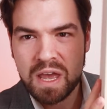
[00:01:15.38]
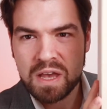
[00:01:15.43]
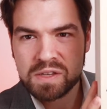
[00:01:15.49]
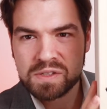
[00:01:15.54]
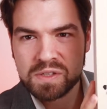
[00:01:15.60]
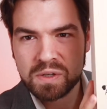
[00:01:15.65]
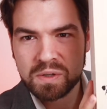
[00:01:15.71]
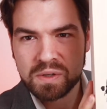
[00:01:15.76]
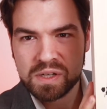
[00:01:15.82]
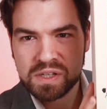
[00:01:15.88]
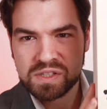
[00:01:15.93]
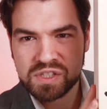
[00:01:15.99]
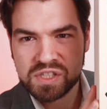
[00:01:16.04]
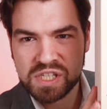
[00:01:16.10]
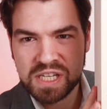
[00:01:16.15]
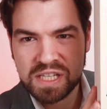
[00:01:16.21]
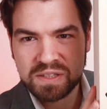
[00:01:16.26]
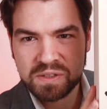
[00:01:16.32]
So
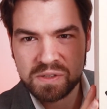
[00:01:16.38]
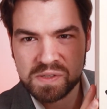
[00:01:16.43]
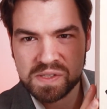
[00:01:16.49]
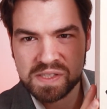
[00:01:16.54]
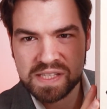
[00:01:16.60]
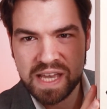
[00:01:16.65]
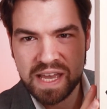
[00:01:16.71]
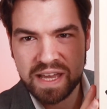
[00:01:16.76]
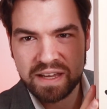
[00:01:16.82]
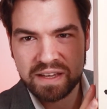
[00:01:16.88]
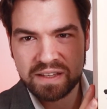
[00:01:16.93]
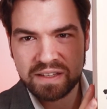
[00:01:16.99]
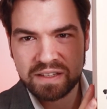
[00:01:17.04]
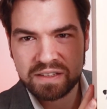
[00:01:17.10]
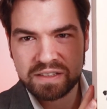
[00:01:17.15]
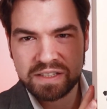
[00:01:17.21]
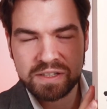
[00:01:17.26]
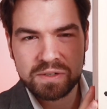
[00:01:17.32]
Chitose
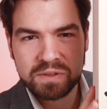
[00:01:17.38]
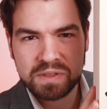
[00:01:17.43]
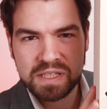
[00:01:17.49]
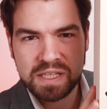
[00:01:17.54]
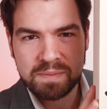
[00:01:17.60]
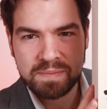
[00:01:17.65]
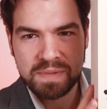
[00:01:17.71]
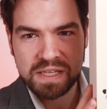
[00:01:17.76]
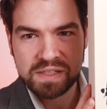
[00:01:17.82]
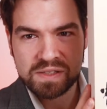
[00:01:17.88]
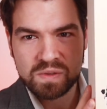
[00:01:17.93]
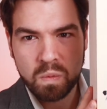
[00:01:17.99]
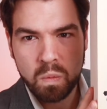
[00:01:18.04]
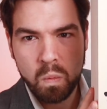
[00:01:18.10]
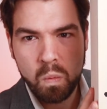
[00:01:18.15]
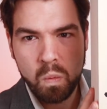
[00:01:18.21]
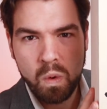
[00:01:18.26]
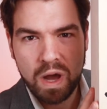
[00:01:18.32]
literally means
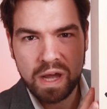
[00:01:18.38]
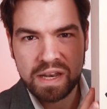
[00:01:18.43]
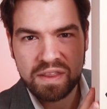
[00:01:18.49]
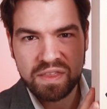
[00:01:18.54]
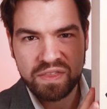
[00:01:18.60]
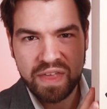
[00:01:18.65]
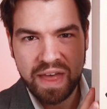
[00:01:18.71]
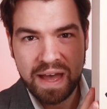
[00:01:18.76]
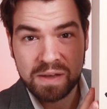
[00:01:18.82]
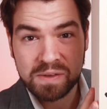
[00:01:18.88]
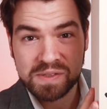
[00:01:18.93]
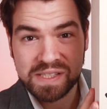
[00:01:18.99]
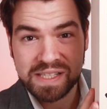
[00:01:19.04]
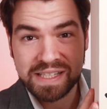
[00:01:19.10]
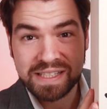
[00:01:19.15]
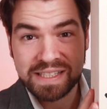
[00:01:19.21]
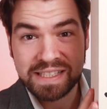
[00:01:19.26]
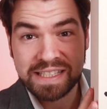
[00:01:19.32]

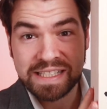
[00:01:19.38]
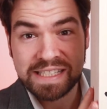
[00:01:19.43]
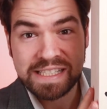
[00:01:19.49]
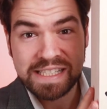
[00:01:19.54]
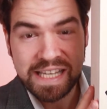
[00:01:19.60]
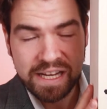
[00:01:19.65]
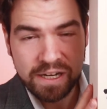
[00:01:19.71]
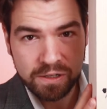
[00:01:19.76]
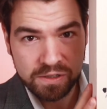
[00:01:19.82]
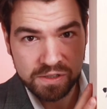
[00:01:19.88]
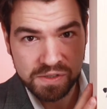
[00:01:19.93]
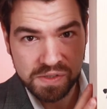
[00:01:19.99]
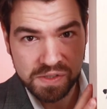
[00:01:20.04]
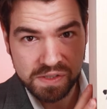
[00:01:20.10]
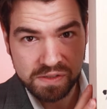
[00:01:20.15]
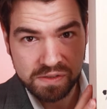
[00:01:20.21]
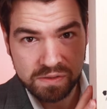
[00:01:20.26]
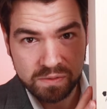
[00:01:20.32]
1,000
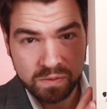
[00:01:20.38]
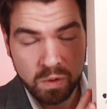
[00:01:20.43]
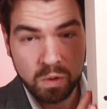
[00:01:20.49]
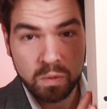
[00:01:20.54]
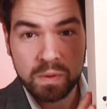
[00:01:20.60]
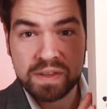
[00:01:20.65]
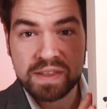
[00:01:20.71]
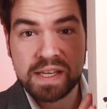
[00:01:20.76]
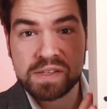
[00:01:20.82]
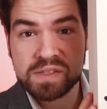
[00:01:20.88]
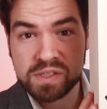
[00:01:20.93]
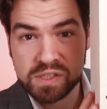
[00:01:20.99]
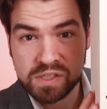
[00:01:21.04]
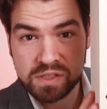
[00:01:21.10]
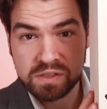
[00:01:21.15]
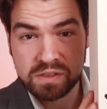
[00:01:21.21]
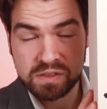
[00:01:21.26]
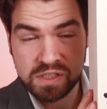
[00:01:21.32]
years or
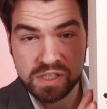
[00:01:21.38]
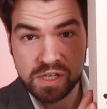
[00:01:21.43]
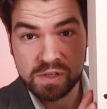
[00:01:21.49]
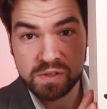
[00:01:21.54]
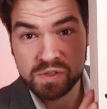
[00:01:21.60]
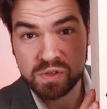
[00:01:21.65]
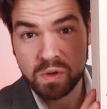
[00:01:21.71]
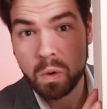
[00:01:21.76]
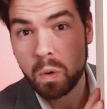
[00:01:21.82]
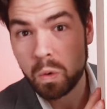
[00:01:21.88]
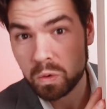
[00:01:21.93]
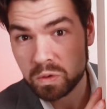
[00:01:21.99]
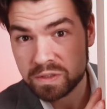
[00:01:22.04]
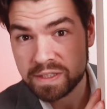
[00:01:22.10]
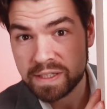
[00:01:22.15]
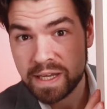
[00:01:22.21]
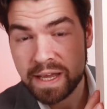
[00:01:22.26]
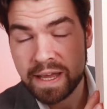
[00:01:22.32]
1,000 years
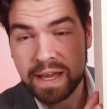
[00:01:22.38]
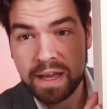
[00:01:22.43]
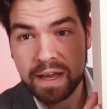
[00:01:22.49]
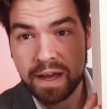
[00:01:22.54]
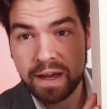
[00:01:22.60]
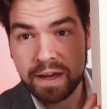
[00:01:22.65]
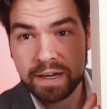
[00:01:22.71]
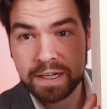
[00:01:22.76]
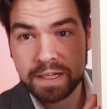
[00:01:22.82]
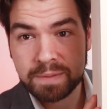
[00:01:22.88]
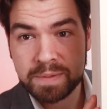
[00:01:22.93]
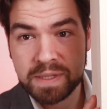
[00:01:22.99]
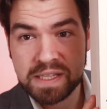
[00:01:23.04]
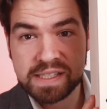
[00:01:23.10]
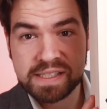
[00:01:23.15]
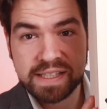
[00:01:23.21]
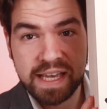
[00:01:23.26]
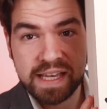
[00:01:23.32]
old. In
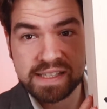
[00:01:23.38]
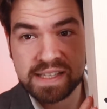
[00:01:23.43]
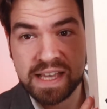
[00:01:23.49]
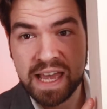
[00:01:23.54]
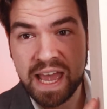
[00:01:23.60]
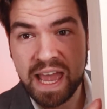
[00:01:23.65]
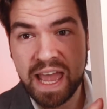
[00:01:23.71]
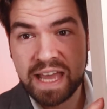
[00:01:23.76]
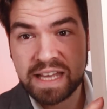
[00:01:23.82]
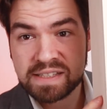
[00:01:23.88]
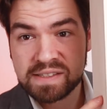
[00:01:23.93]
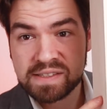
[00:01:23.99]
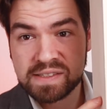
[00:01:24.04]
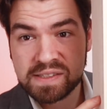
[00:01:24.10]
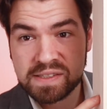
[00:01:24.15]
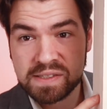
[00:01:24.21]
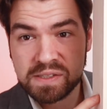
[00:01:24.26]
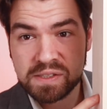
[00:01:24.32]
this case, and
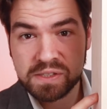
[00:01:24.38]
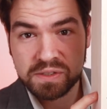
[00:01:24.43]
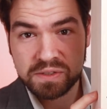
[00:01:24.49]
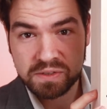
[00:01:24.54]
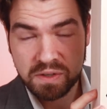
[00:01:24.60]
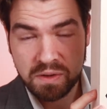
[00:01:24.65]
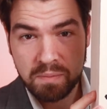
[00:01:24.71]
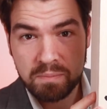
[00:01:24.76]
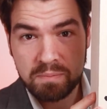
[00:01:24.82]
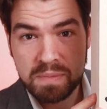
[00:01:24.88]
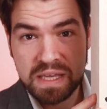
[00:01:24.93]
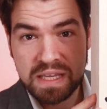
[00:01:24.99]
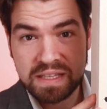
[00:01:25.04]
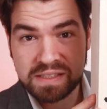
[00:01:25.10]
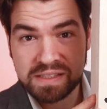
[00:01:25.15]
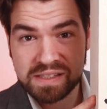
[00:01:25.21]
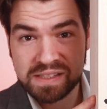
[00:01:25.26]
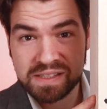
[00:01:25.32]
tsuru
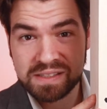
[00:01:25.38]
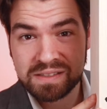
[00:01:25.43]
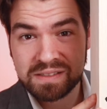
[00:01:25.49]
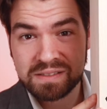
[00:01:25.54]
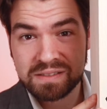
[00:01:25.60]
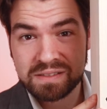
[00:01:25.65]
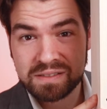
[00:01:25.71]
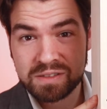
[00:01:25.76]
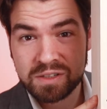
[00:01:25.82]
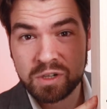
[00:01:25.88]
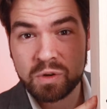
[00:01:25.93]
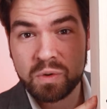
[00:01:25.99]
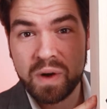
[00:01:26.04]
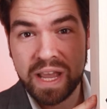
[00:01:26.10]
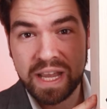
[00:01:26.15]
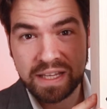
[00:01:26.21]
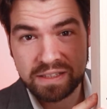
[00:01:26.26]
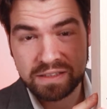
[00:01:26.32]
means
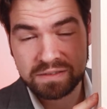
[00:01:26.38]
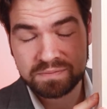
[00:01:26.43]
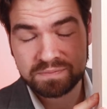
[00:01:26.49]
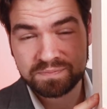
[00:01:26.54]
crane.